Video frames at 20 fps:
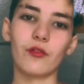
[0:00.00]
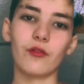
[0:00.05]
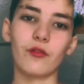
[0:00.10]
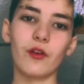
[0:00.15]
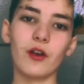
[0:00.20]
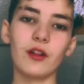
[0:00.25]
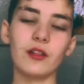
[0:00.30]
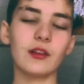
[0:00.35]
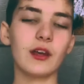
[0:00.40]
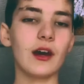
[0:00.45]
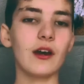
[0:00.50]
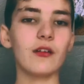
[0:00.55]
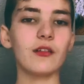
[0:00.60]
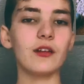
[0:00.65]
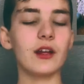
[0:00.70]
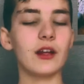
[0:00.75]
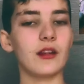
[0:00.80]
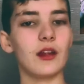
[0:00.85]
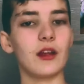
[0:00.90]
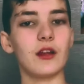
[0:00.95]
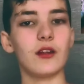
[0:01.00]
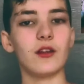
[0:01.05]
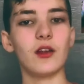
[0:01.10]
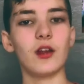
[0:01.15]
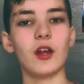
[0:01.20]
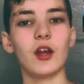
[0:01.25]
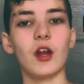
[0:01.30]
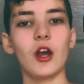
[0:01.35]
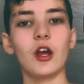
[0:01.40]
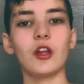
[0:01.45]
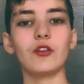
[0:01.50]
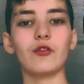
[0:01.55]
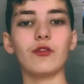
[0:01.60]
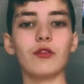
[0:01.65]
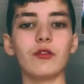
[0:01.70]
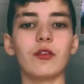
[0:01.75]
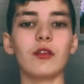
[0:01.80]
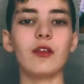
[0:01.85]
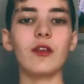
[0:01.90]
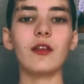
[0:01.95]
foot down and then do
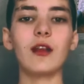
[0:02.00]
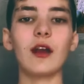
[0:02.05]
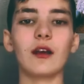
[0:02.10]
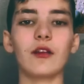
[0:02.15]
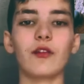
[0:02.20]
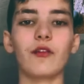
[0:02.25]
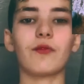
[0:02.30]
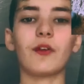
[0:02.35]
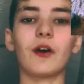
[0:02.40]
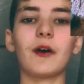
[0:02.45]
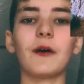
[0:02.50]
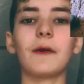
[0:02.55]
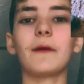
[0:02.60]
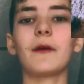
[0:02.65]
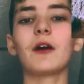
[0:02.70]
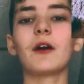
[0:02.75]
it to the next foot.